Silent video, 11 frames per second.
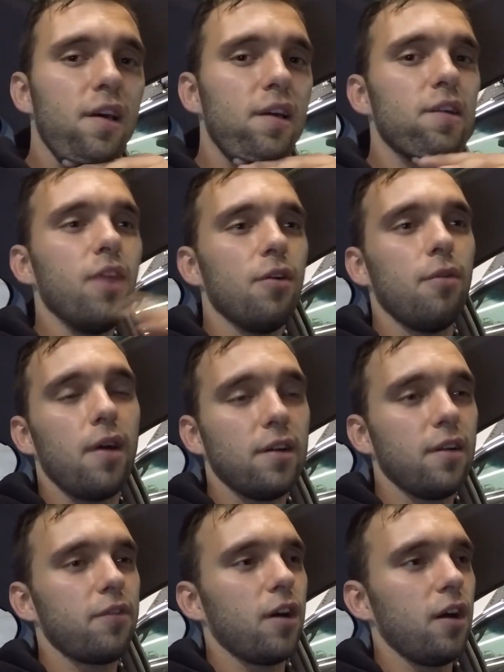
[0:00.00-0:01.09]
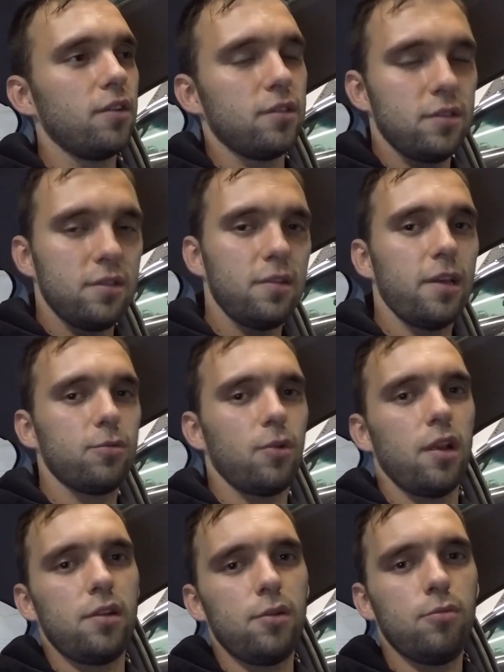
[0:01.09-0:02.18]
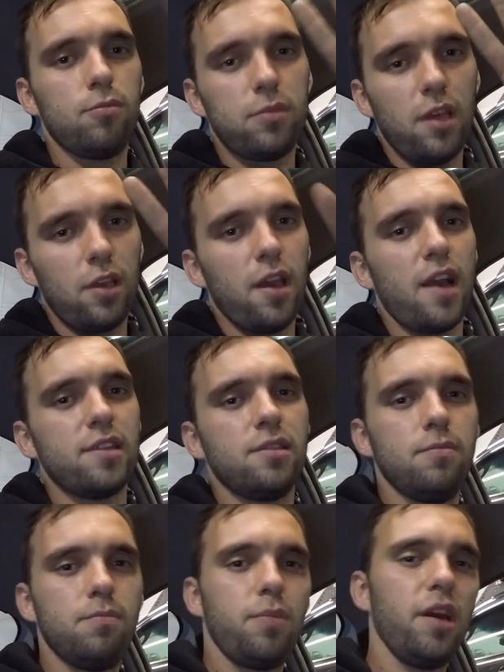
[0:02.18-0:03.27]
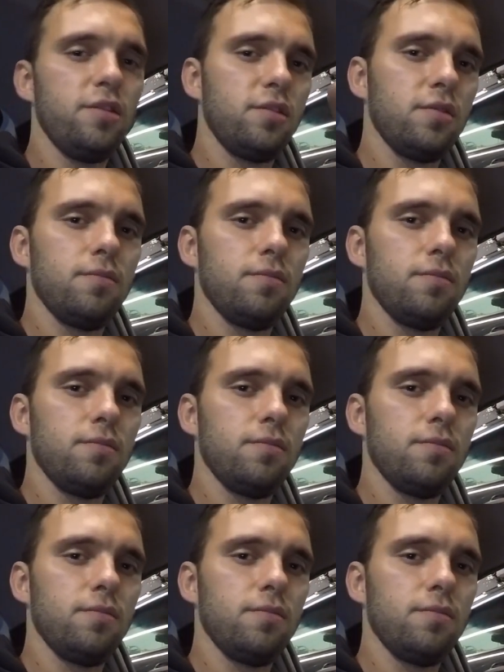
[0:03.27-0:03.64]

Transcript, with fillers: You know, I love cars. That's what I do. Thank you guys. Peace.